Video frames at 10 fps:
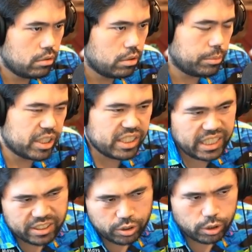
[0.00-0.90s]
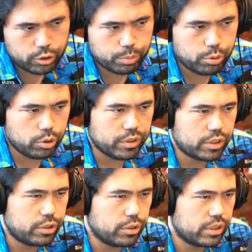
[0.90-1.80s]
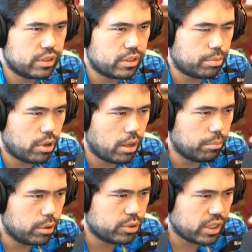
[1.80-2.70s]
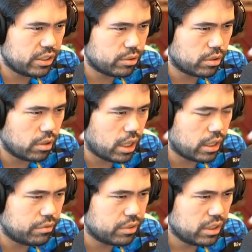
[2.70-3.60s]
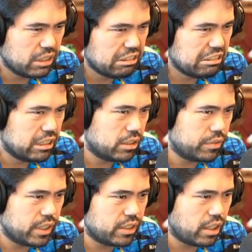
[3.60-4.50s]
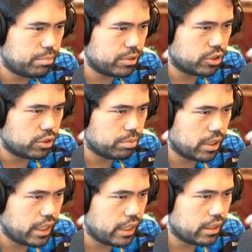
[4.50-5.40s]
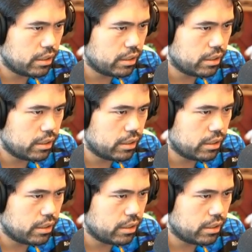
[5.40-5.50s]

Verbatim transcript: I mean because he has to also prove it too this is the problem both sides are in a lot of very tough position to play